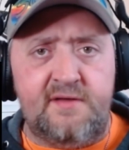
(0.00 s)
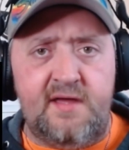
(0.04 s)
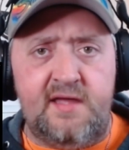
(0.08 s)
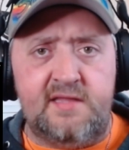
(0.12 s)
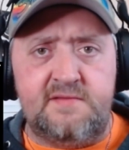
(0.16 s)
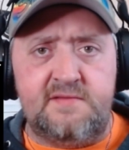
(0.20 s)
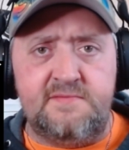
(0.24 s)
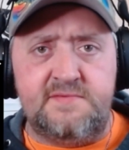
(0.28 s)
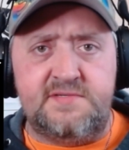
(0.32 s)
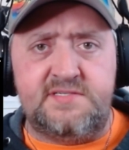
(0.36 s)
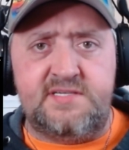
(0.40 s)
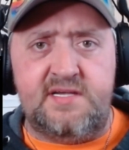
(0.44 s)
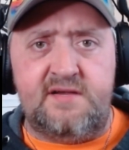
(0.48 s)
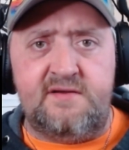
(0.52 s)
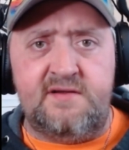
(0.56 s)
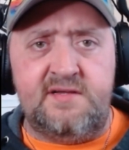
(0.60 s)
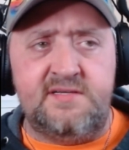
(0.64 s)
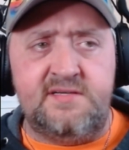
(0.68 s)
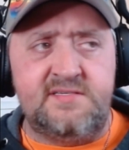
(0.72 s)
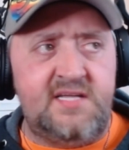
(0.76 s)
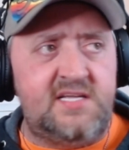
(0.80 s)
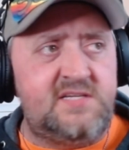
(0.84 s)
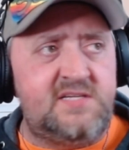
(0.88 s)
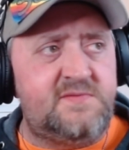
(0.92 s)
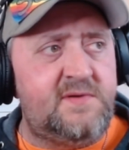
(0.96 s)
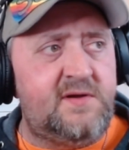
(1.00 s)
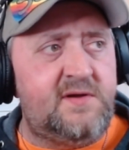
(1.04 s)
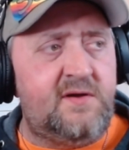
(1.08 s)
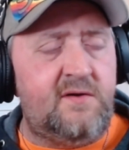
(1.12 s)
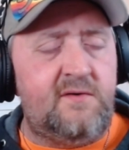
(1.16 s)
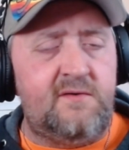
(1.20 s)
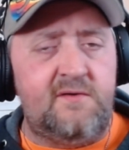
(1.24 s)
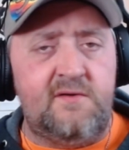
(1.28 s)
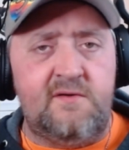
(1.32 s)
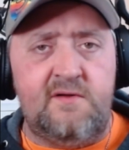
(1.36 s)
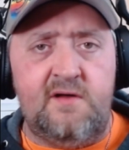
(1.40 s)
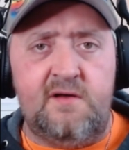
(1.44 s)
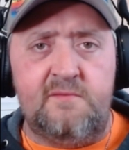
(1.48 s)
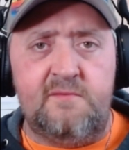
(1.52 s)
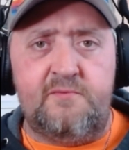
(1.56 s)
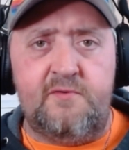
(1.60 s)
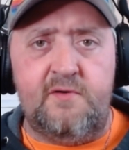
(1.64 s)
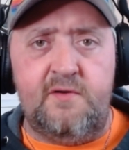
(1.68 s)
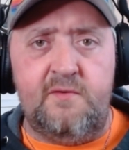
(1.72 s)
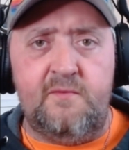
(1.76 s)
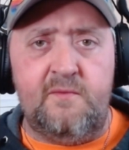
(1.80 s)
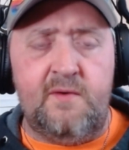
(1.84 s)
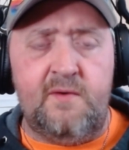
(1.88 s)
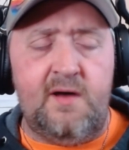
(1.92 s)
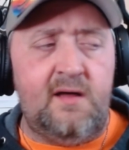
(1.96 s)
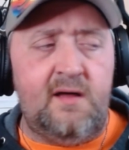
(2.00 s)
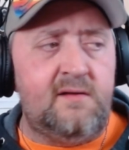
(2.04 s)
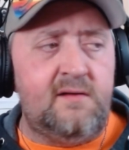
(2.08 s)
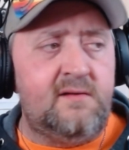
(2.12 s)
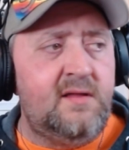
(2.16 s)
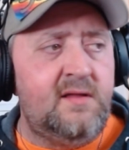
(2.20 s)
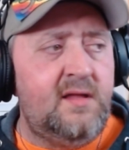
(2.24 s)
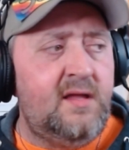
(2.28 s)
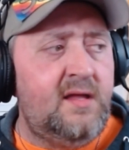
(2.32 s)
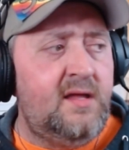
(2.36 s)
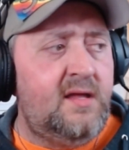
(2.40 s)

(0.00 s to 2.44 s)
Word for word: anthem series. That's been going along pretty well.